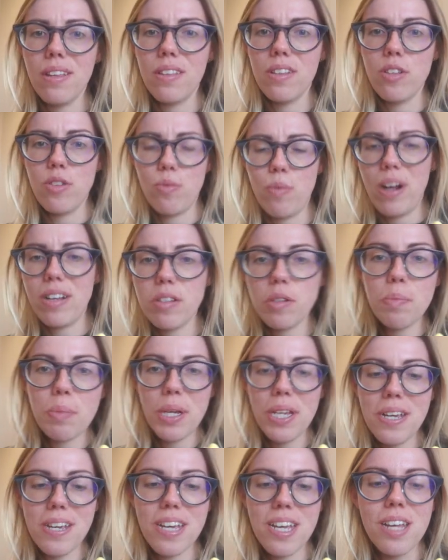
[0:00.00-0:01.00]
And this
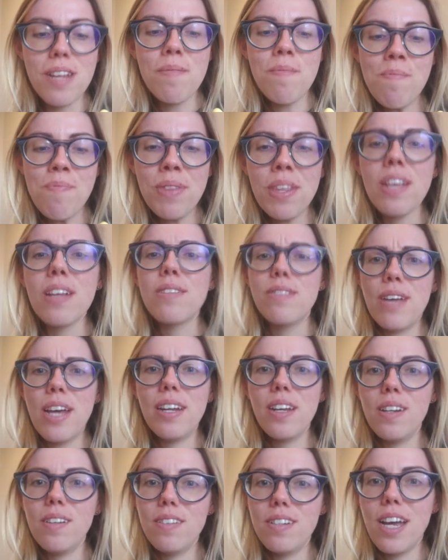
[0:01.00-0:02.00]
recipe,
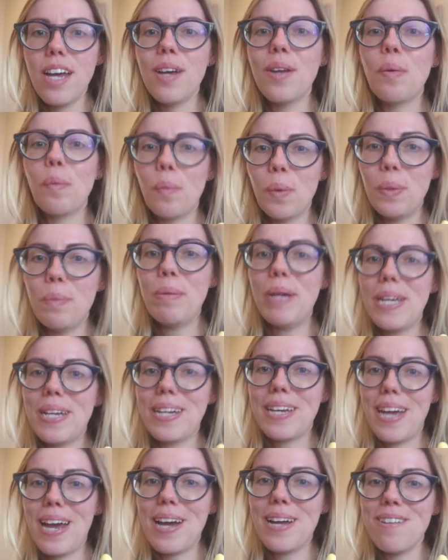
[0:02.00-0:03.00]
10 out of 10, would make
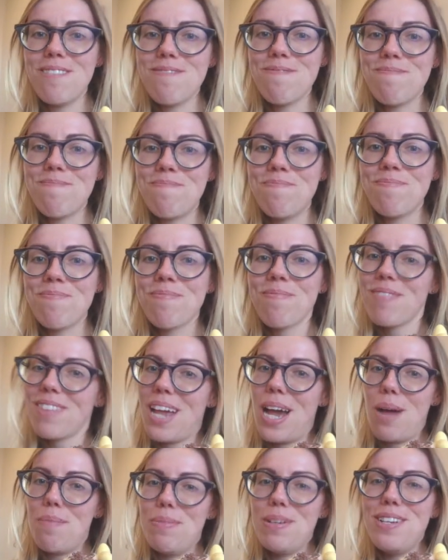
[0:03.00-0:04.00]
again.
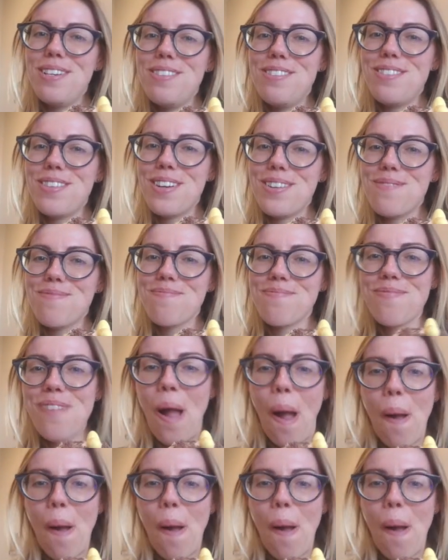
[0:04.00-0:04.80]
Happy Easter.